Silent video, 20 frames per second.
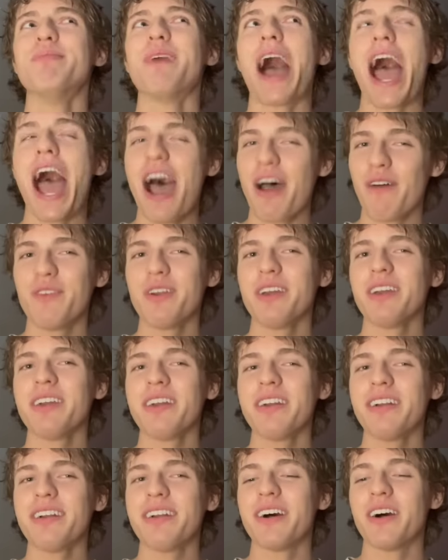
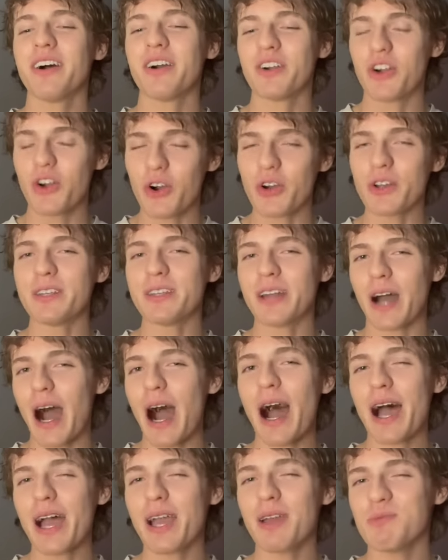having a good
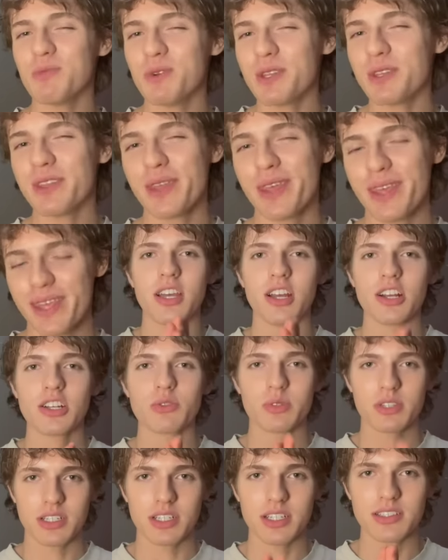time with it. Here's
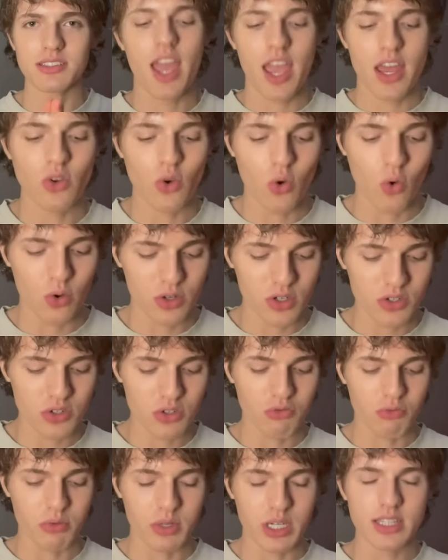what it is. In order to
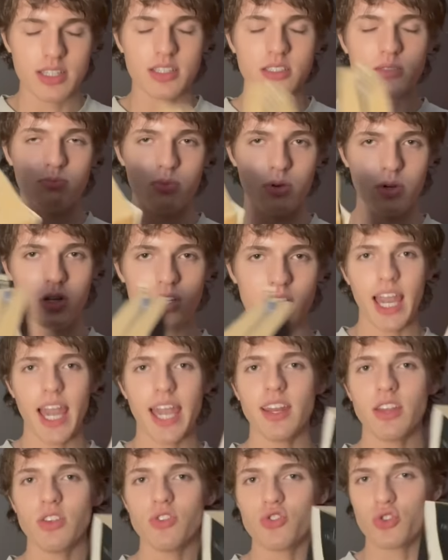read this book
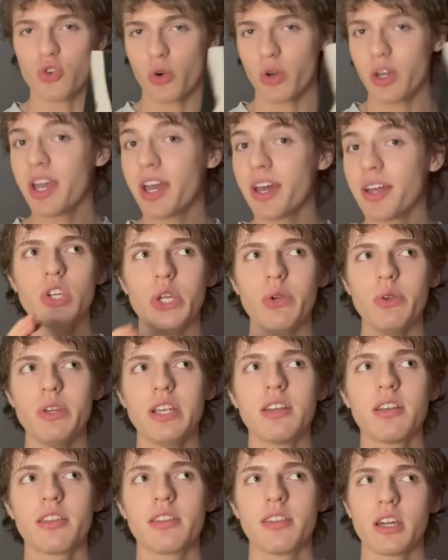and enjoy it, you
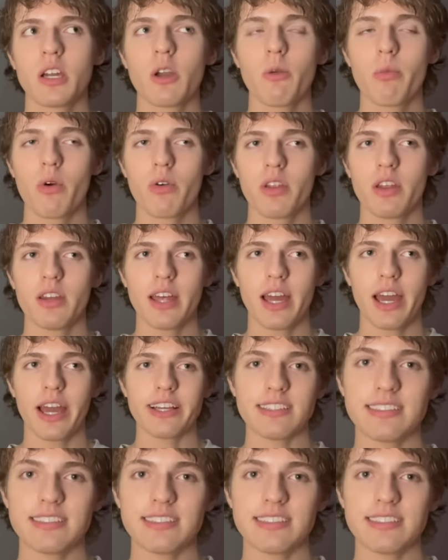need to think about it as